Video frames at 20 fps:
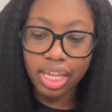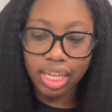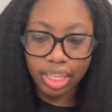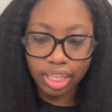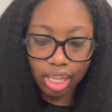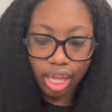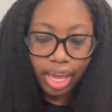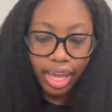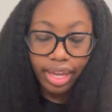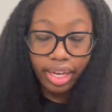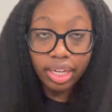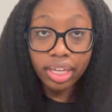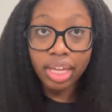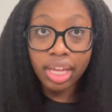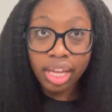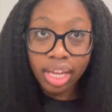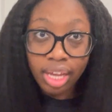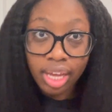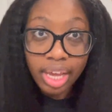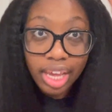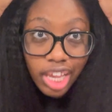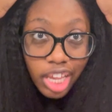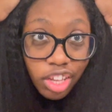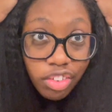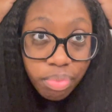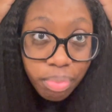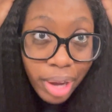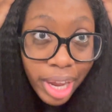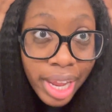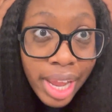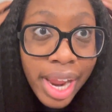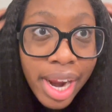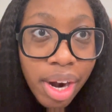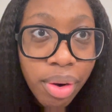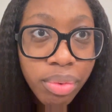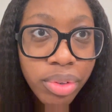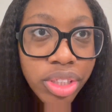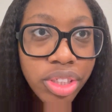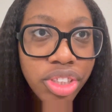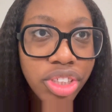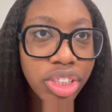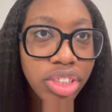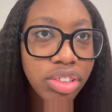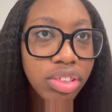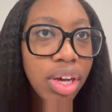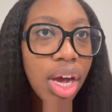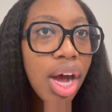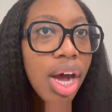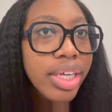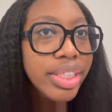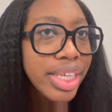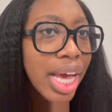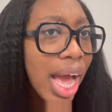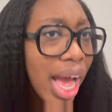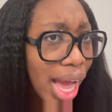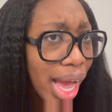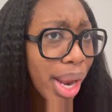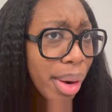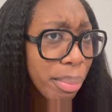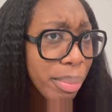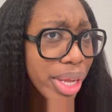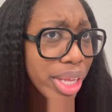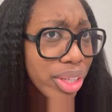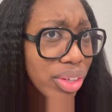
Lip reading: Like, if my hair was just a tad bit